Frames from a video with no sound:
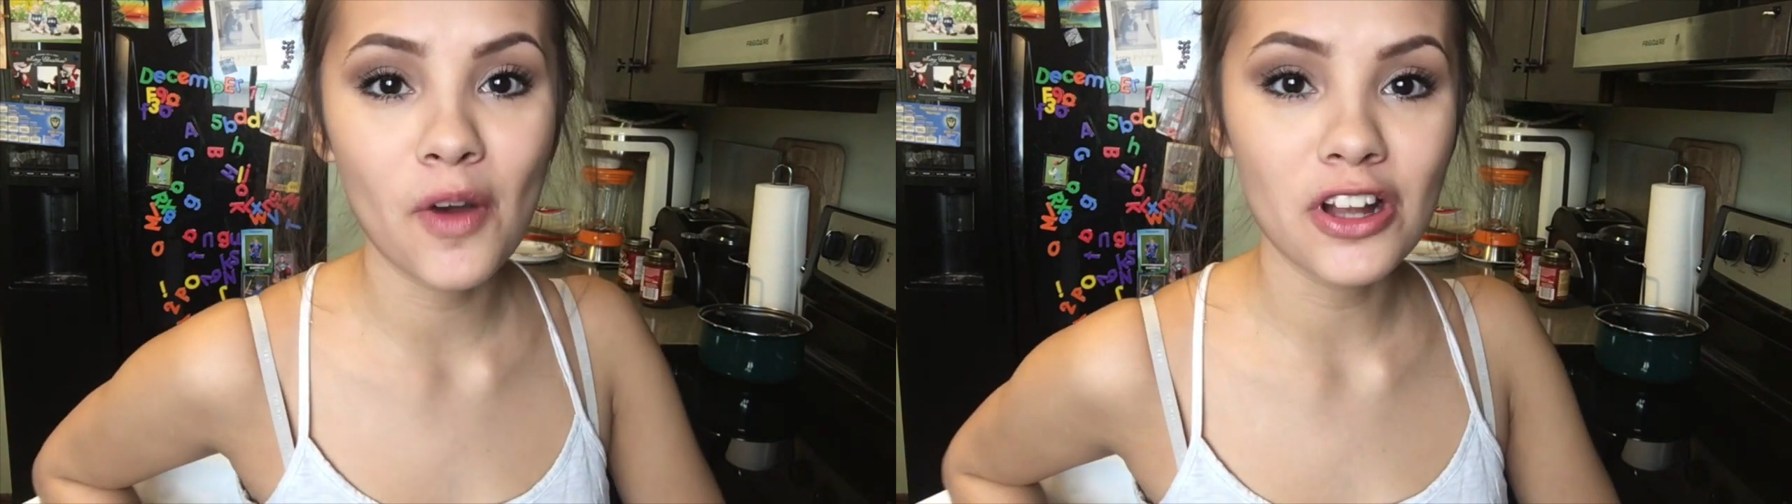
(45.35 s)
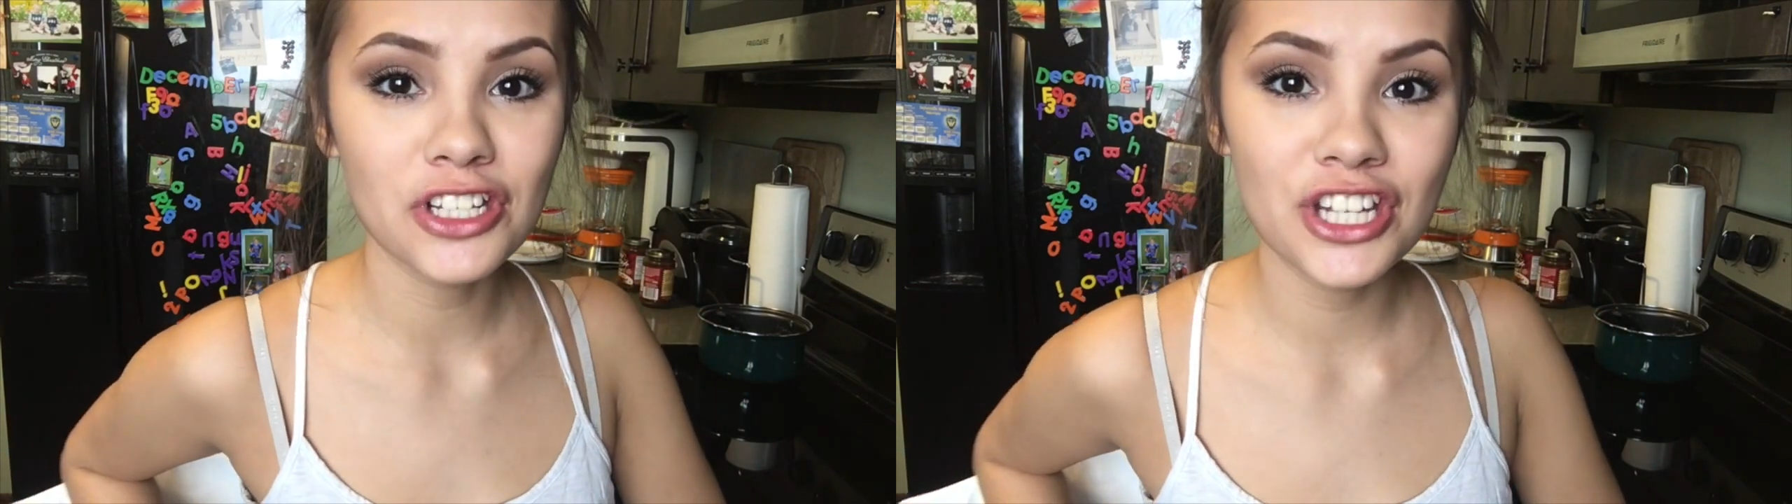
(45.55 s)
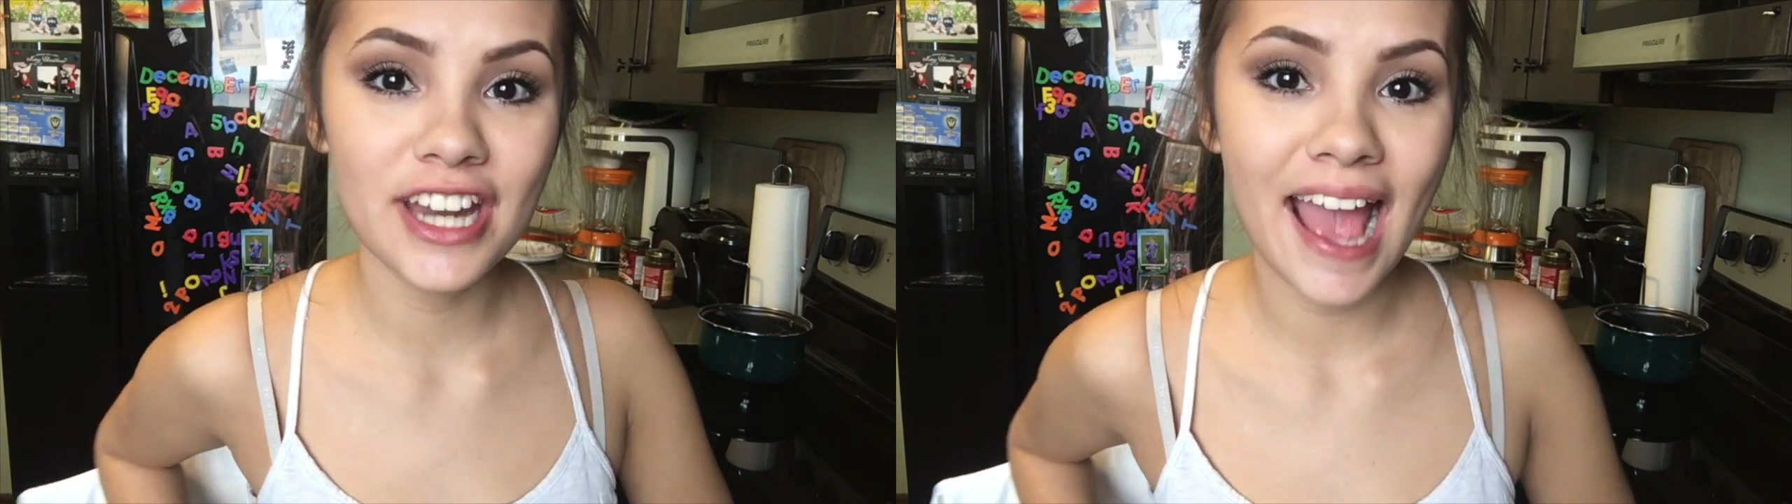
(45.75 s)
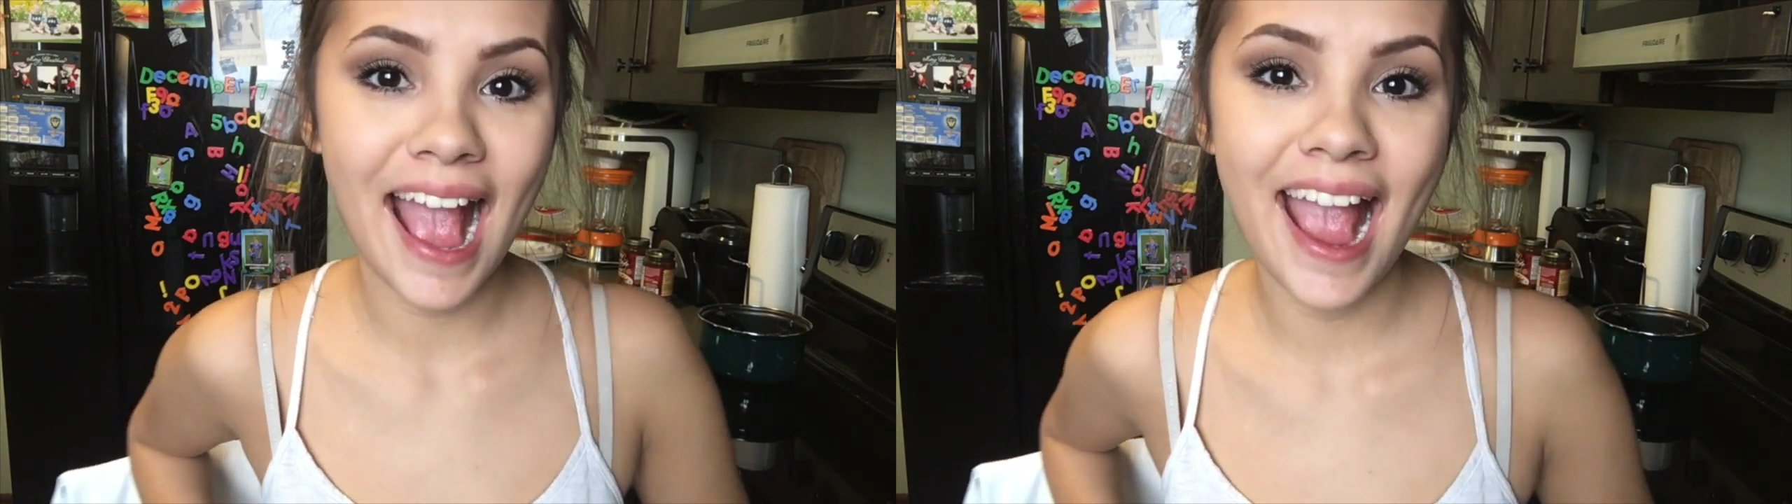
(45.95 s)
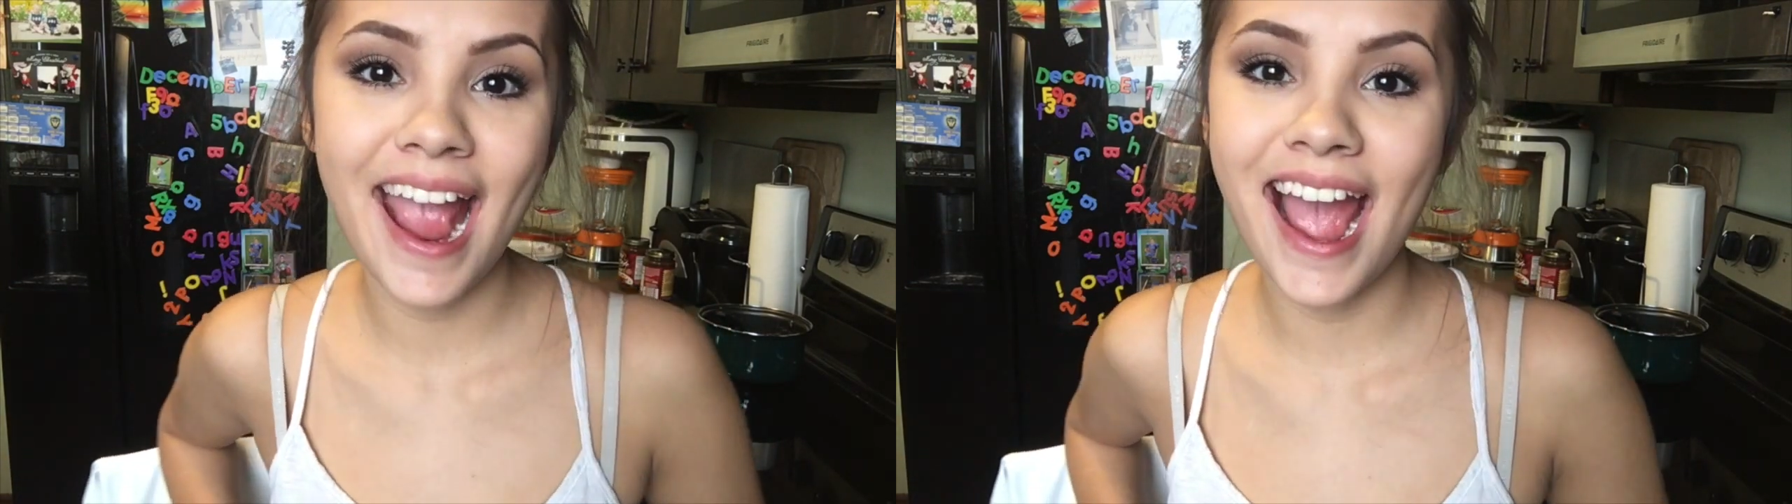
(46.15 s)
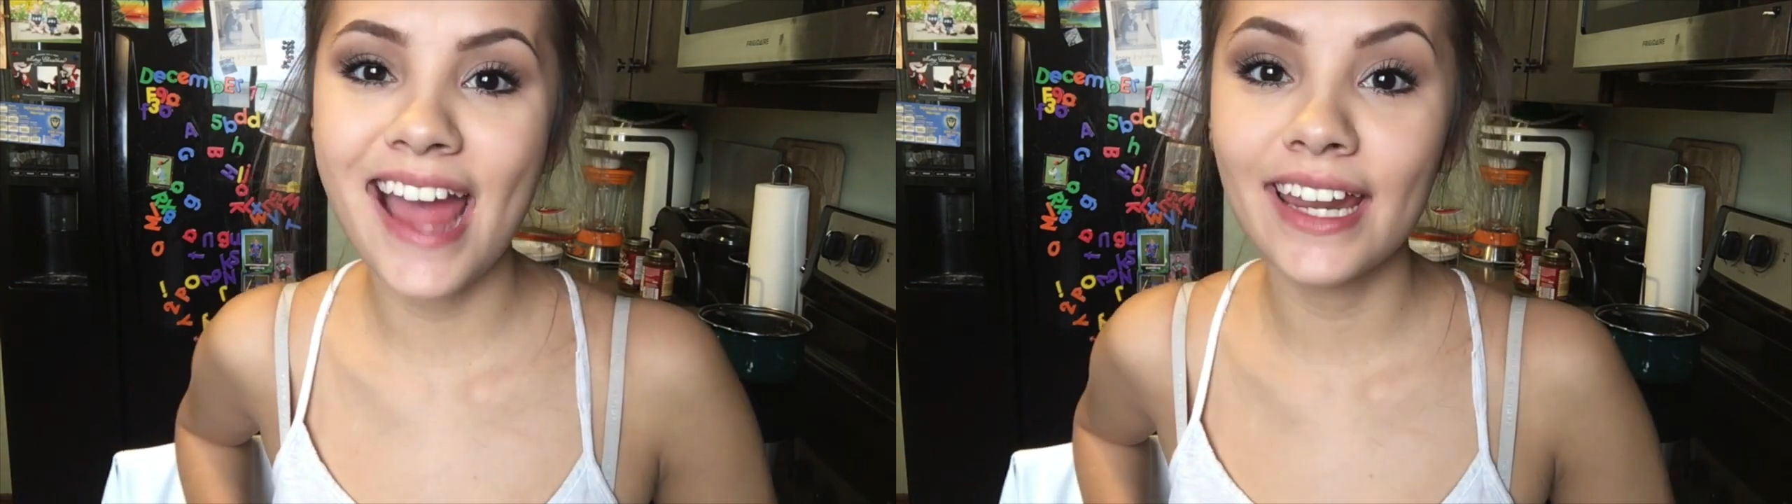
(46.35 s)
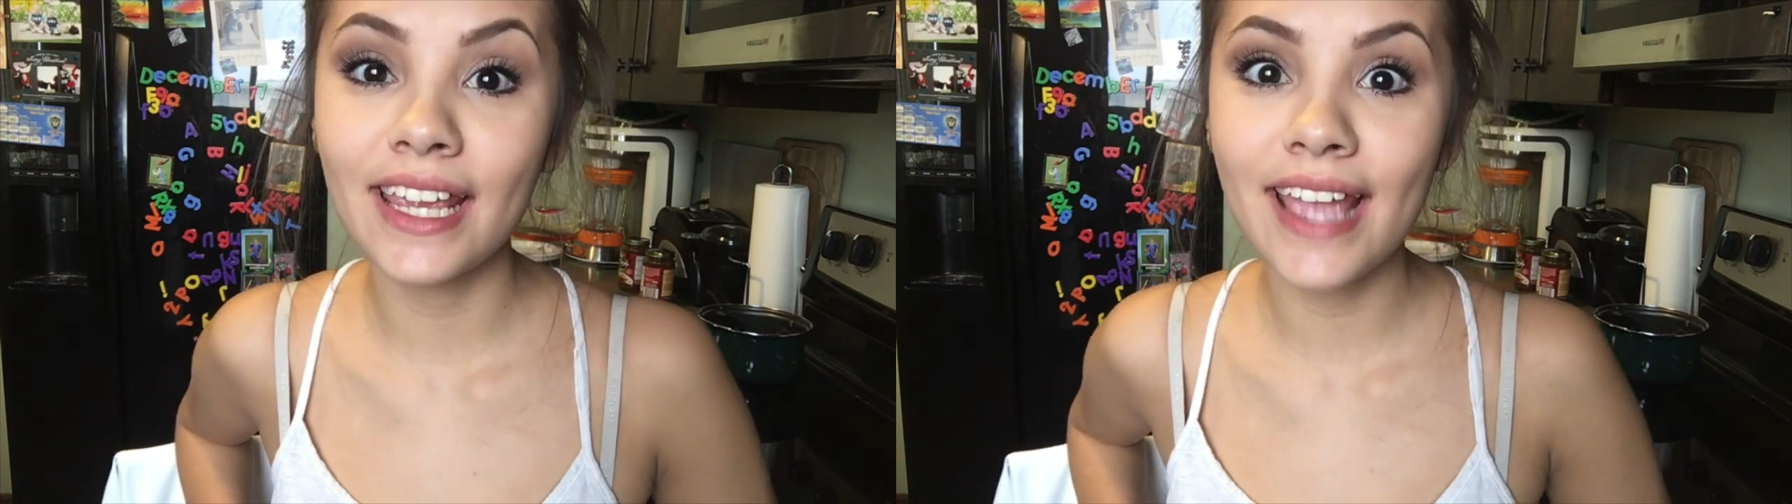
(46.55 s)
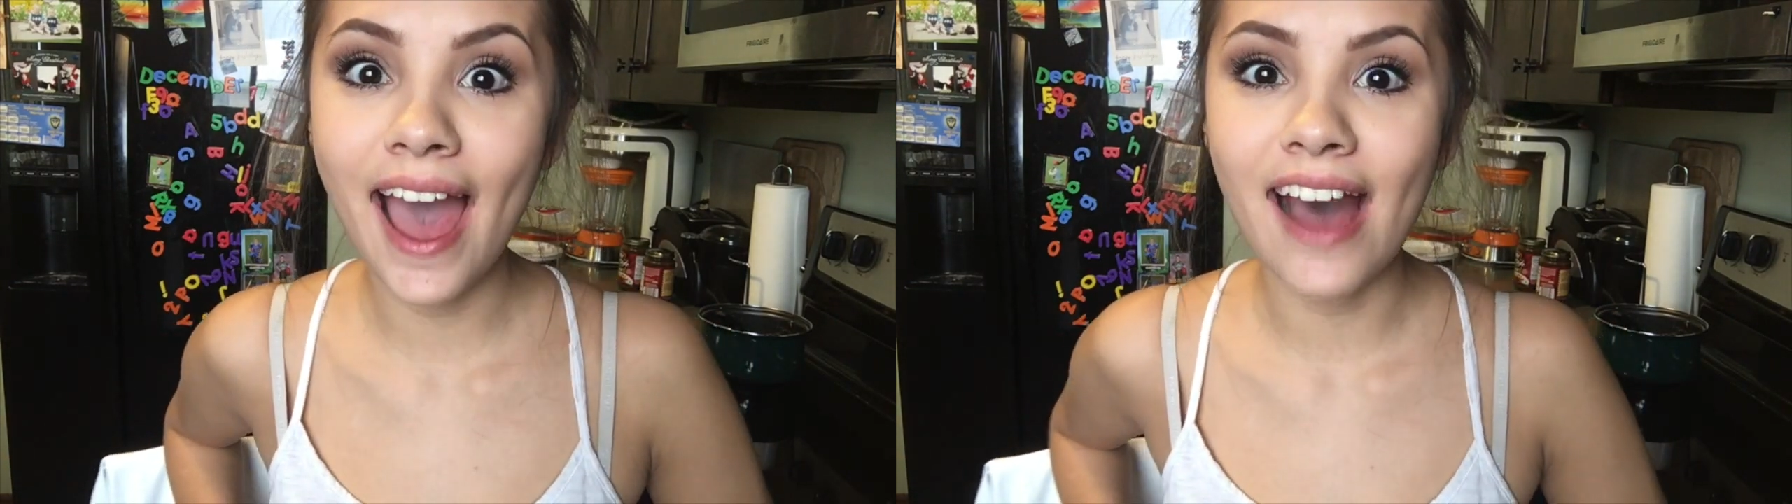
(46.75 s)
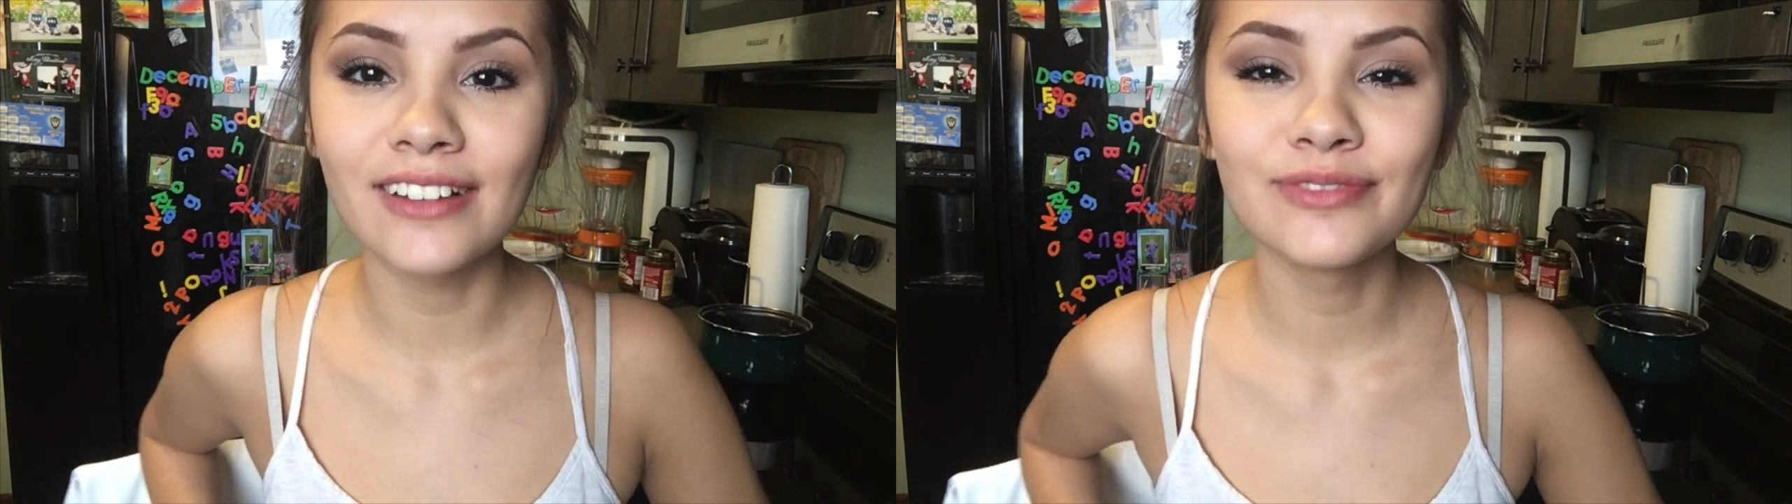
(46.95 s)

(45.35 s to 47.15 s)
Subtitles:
watching, and yeah.